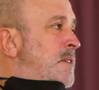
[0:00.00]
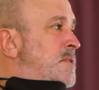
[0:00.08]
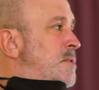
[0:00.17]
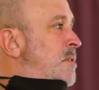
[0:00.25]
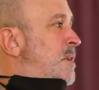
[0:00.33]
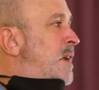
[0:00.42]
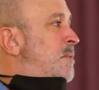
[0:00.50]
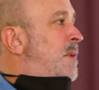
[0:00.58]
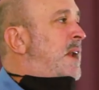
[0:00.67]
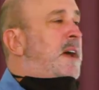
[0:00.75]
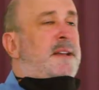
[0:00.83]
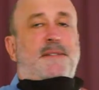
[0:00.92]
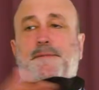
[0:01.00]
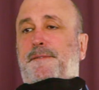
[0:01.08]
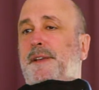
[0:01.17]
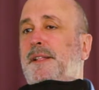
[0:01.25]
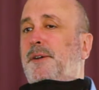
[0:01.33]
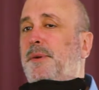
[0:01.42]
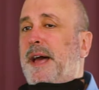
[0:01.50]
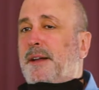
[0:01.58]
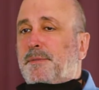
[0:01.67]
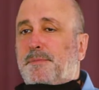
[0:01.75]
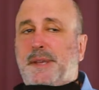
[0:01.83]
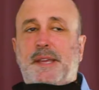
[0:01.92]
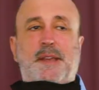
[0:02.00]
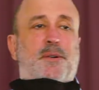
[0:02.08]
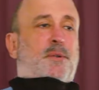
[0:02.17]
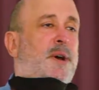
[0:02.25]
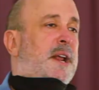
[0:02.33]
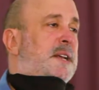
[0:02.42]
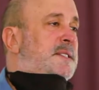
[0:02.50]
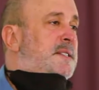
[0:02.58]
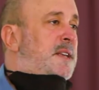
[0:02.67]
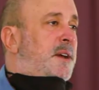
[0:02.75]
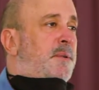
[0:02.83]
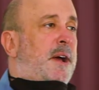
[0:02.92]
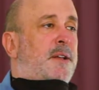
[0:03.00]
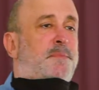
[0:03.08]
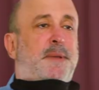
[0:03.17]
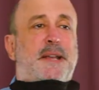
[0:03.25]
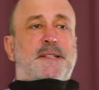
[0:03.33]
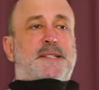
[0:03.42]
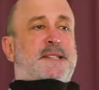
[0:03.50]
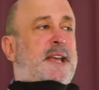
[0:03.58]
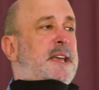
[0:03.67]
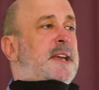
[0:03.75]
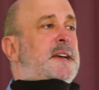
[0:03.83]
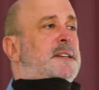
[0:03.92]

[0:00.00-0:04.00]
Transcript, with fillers: to look at what I feel around me or what I see around me and say,